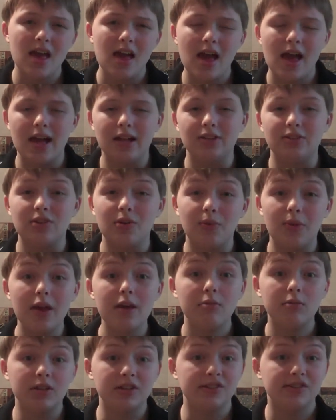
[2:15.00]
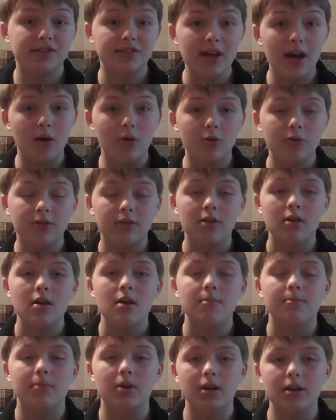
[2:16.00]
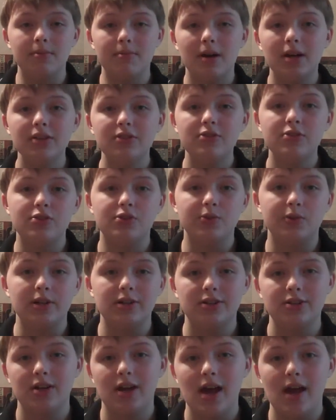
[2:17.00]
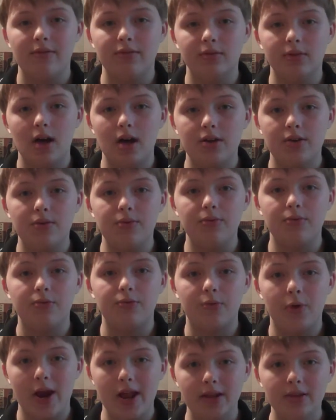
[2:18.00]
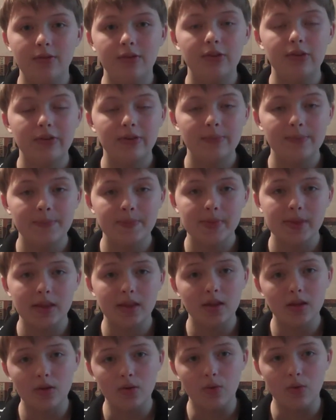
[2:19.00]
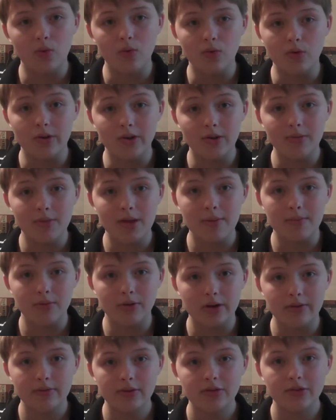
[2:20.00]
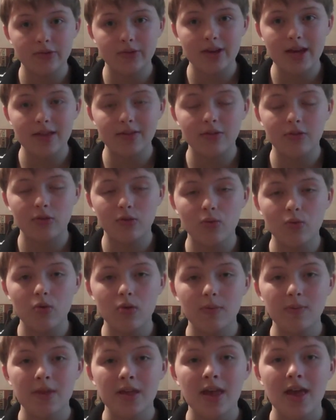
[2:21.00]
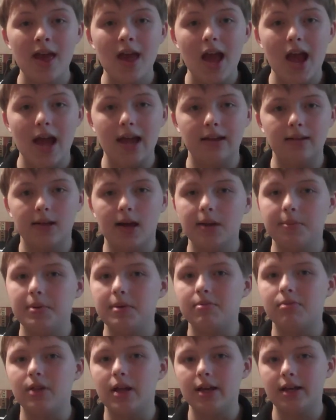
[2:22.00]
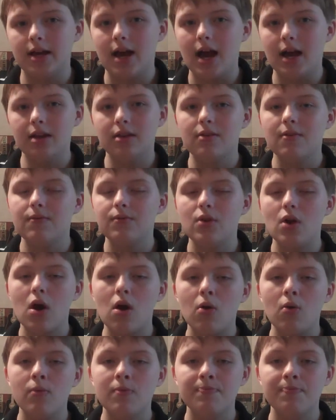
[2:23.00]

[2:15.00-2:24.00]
And so they went stealth. But in my situation, I have a lot of friends who knew me previously at the school, and a lot of people I kind of know